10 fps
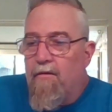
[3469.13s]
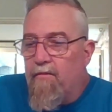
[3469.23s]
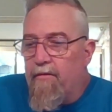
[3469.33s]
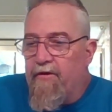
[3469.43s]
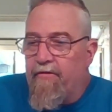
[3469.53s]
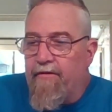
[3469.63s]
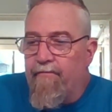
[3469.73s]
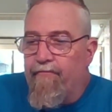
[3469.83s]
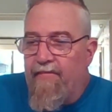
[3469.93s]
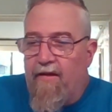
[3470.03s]
What am I doing?
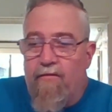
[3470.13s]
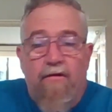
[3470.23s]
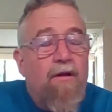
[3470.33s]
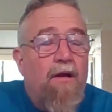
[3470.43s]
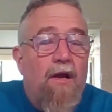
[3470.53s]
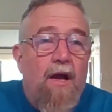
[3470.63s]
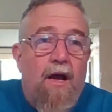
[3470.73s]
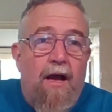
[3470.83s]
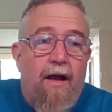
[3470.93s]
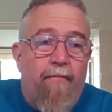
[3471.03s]
That
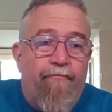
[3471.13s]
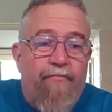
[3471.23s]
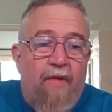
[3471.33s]
one.